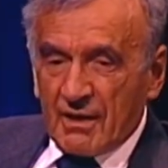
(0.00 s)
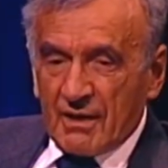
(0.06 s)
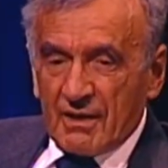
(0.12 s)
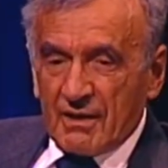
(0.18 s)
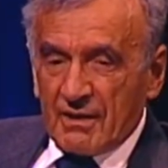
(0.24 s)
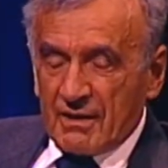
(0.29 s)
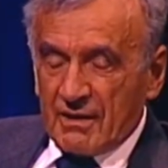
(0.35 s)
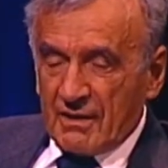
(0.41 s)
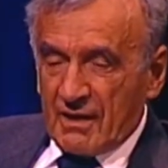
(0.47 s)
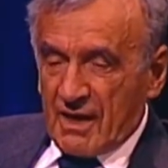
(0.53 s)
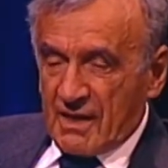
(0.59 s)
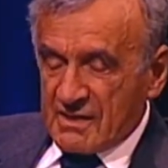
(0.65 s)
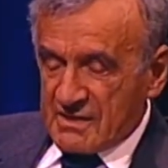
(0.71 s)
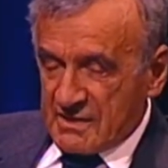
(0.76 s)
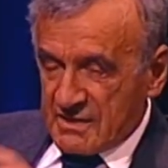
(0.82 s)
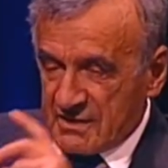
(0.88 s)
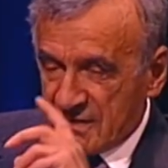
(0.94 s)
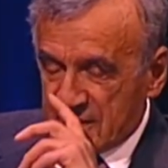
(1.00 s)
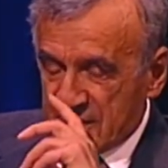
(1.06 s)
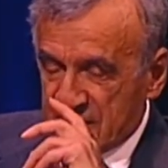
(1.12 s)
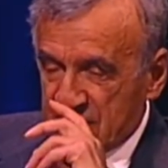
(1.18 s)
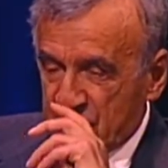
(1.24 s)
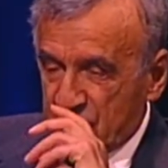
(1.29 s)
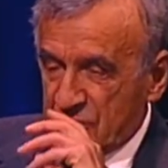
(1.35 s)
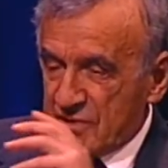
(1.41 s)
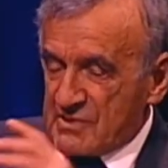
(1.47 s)
Uh, last year,
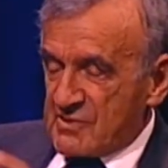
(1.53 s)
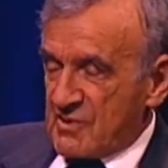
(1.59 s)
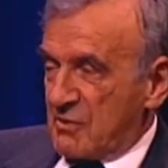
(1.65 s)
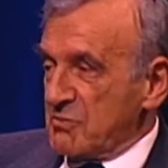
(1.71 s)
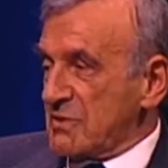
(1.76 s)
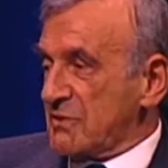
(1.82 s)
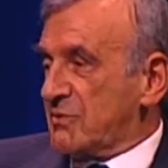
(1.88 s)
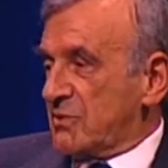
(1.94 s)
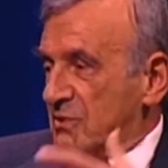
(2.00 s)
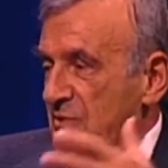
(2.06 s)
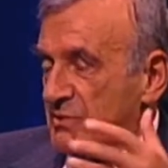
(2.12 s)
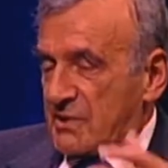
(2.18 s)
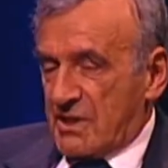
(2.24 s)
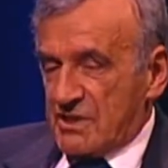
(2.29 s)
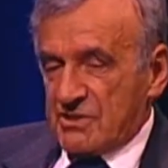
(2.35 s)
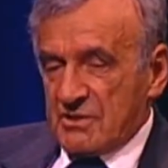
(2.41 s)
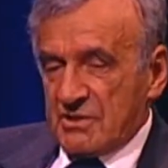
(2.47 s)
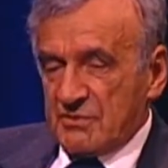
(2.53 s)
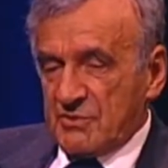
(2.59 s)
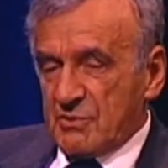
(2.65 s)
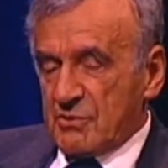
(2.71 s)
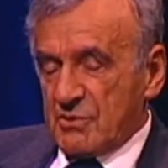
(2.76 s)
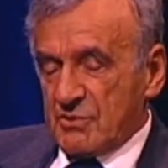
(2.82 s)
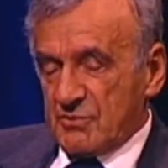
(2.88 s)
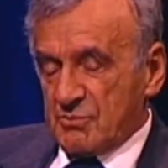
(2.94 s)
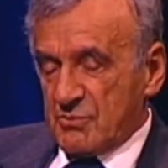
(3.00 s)
the, the summer, occasionally we
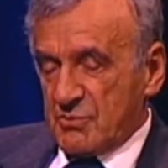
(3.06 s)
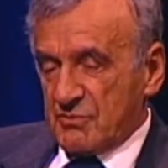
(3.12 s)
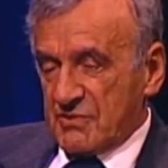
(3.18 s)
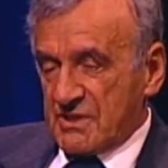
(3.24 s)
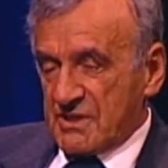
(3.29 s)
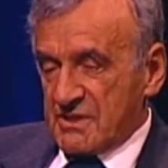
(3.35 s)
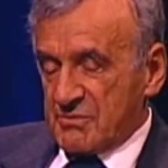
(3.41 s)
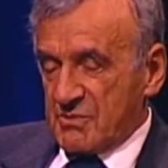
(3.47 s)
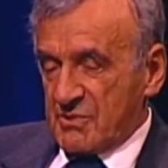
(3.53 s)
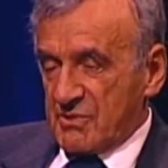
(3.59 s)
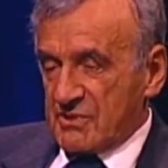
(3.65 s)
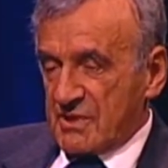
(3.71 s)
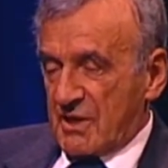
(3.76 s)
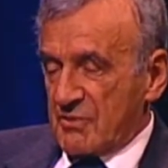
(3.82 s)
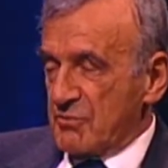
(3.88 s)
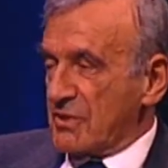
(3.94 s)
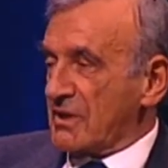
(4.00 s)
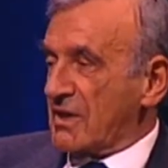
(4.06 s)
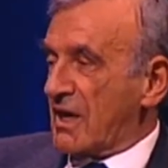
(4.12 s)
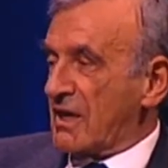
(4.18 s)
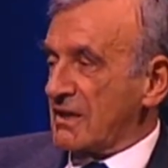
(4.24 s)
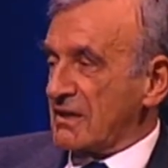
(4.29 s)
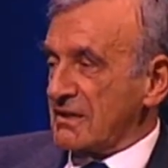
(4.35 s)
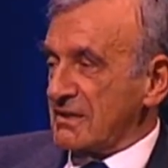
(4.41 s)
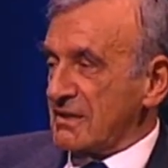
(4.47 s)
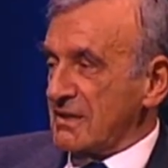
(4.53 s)
go to movies, because I work
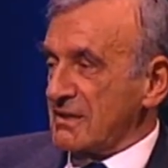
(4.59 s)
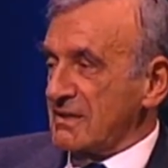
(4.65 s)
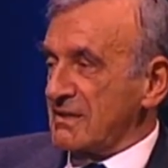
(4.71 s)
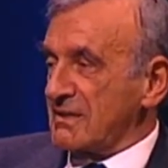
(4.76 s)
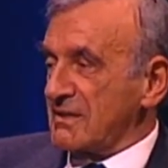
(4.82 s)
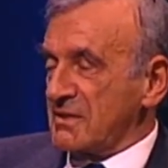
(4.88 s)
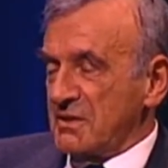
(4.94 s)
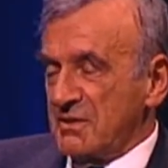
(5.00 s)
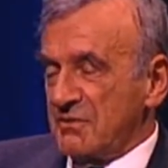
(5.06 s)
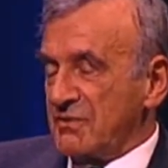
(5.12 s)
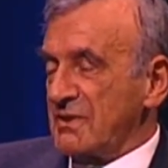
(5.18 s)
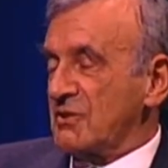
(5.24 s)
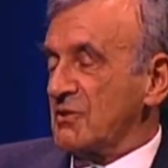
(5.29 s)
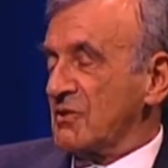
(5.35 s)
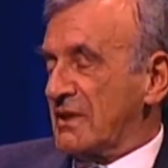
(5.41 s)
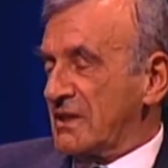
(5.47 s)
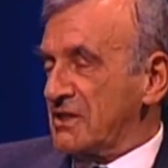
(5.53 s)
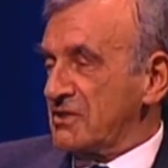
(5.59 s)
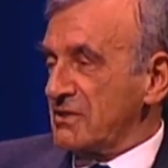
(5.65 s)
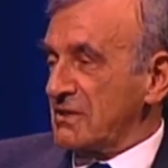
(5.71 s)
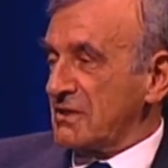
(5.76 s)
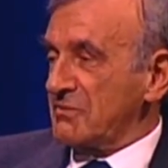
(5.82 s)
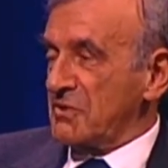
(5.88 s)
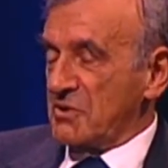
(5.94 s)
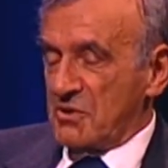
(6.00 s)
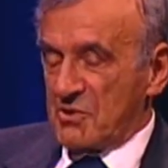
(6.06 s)
hard, and in the evening, occasionally
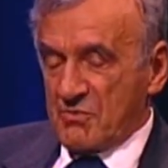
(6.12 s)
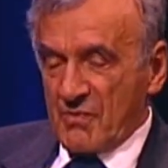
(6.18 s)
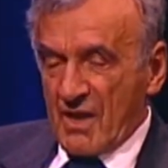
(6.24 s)
we go.